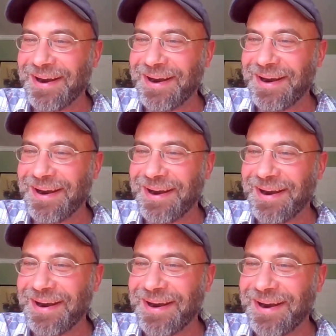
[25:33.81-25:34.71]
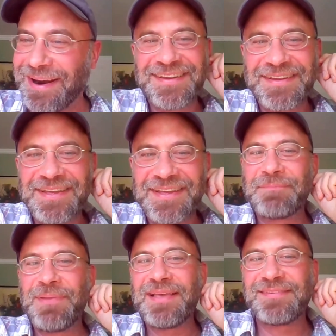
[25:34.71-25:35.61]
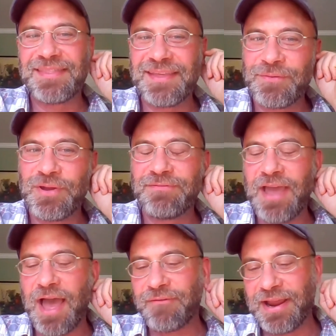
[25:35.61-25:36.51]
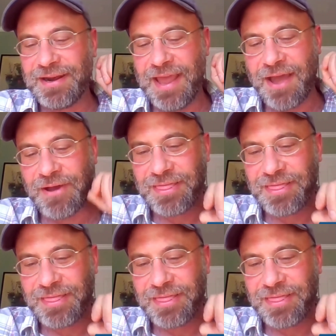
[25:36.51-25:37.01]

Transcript: So this is the best thing we've got right now,